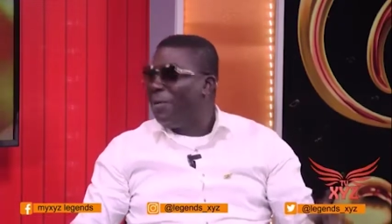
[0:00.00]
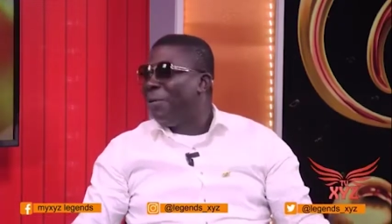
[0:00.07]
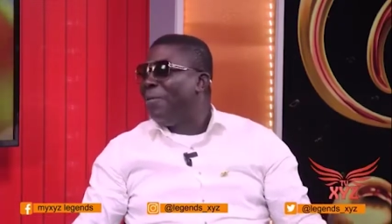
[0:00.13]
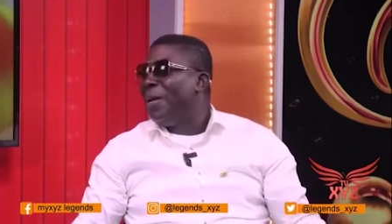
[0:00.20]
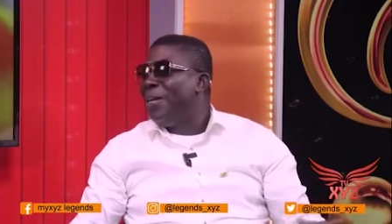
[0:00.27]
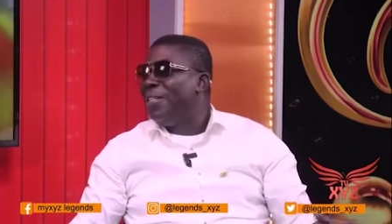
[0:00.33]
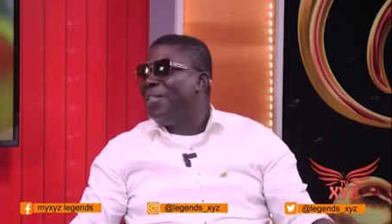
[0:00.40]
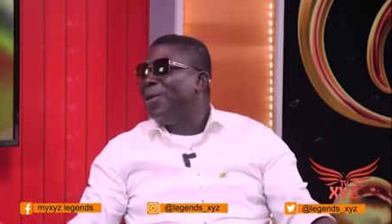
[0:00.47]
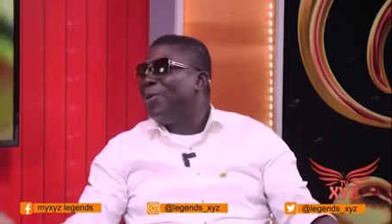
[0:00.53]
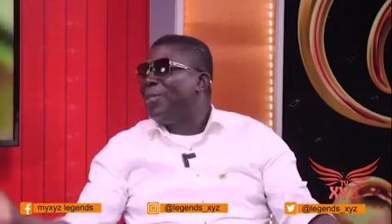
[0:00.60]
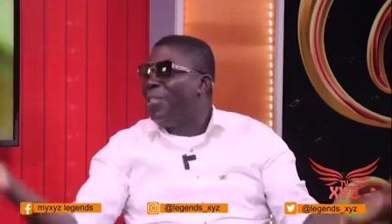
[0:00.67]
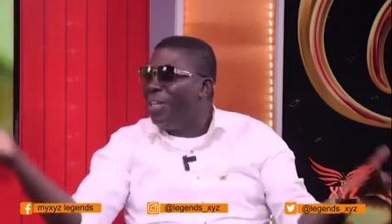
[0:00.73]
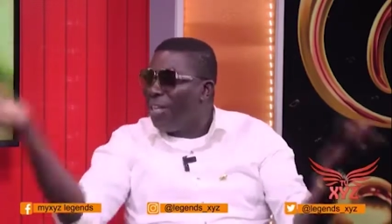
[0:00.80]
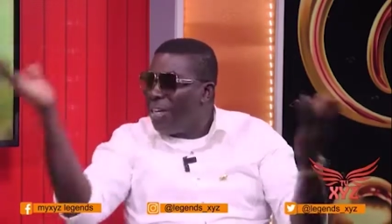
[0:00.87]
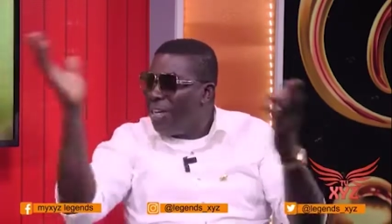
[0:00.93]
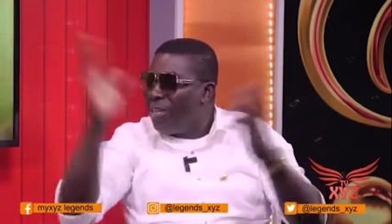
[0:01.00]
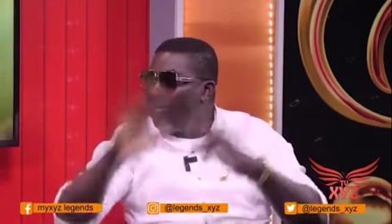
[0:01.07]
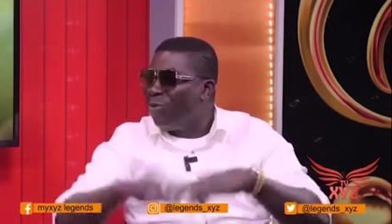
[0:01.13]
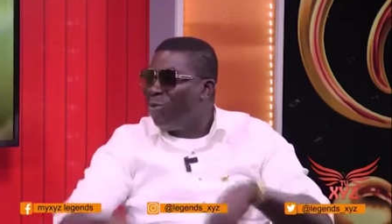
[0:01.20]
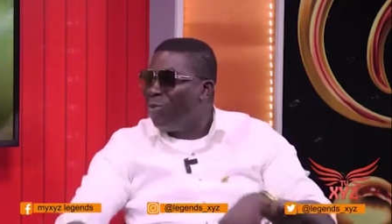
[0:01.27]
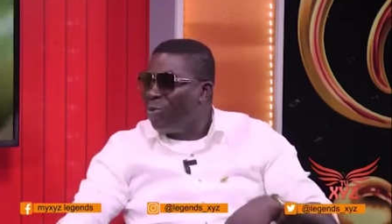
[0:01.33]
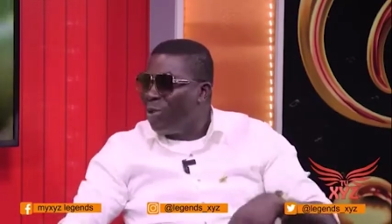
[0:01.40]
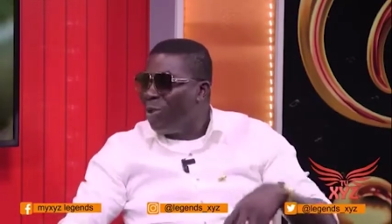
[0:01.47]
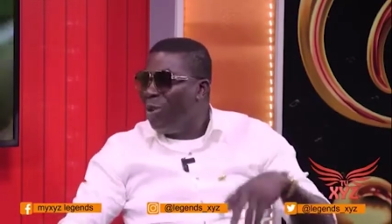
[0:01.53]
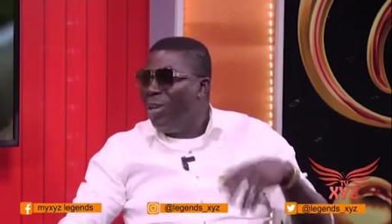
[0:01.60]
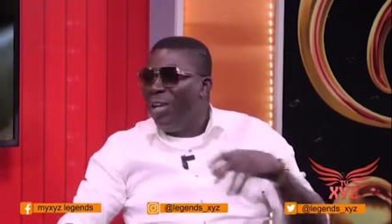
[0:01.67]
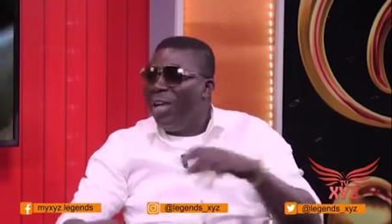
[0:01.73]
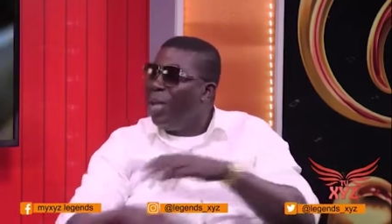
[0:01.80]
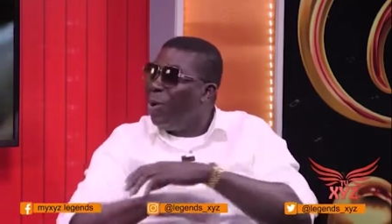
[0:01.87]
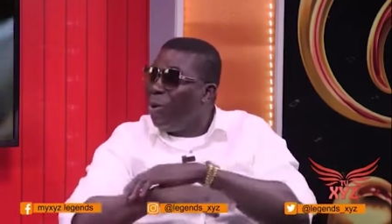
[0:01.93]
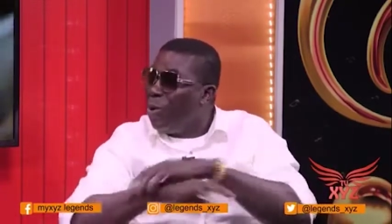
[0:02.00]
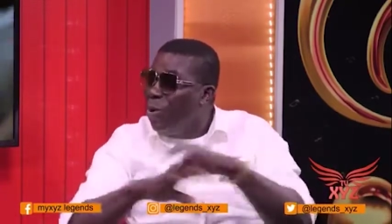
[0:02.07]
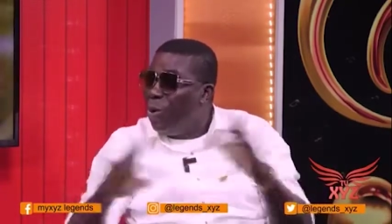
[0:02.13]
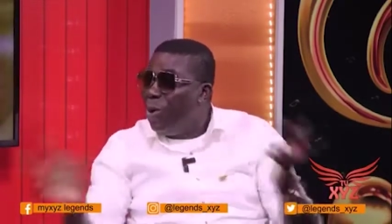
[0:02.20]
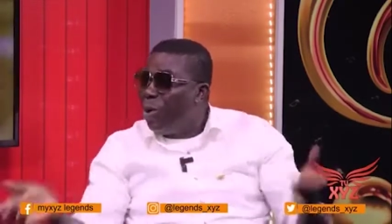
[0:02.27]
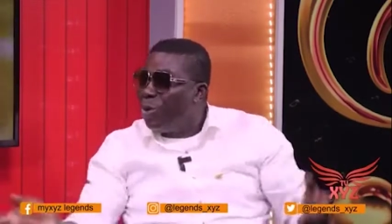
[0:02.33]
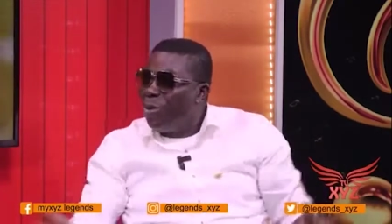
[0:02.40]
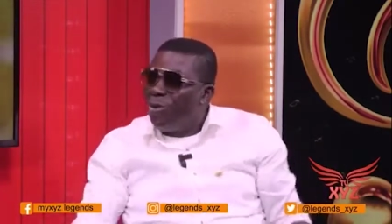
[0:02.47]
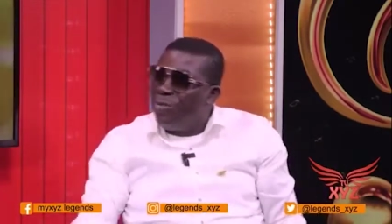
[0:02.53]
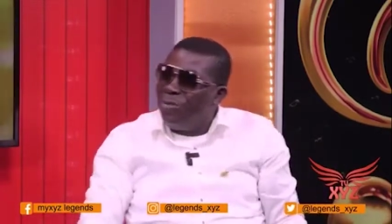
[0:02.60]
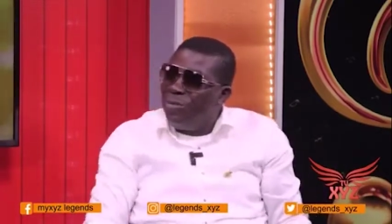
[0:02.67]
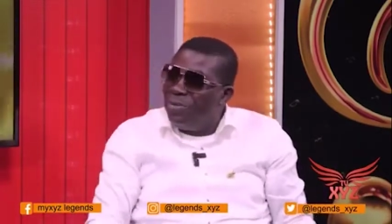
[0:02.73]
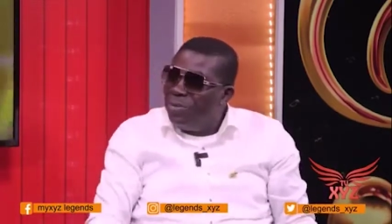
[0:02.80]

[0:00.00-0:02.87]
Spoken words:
Beba ni say I see creative flow a whole lot of.